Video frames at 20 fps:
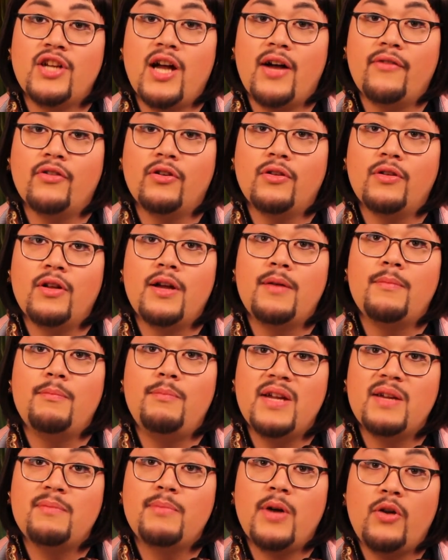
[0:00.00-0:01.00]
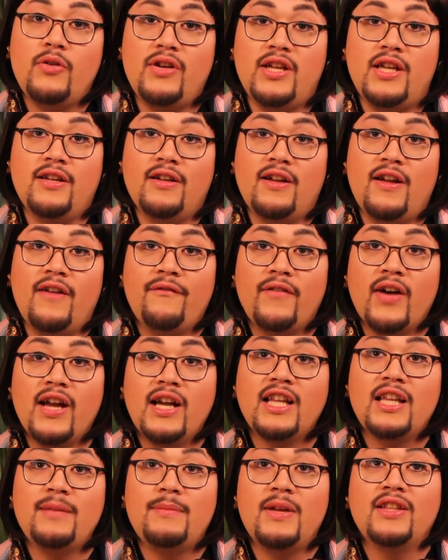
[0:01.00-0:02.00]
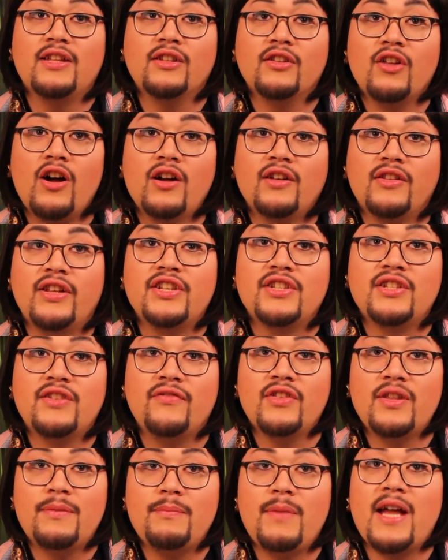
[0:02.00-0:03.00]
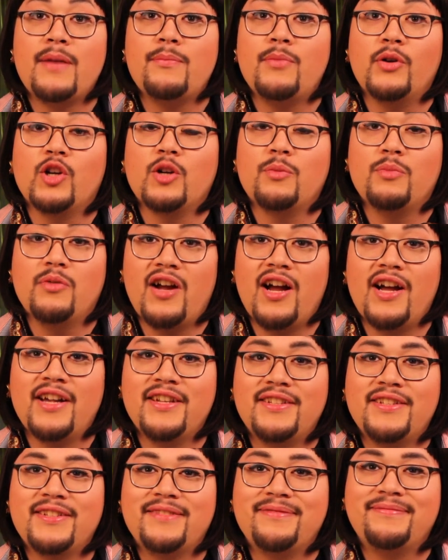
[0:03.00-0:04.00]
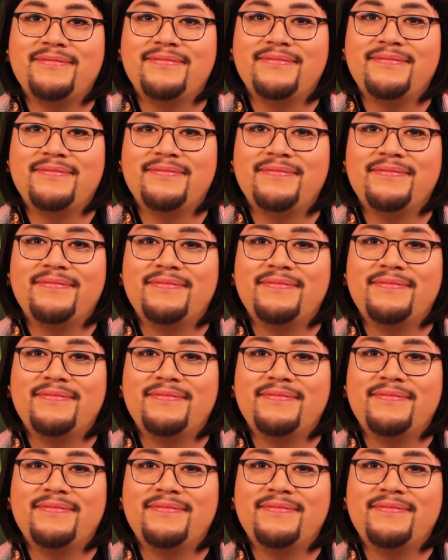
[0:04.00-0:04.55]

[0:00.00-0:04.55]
a Big Pony finally made the long list for the Man Booker Prize.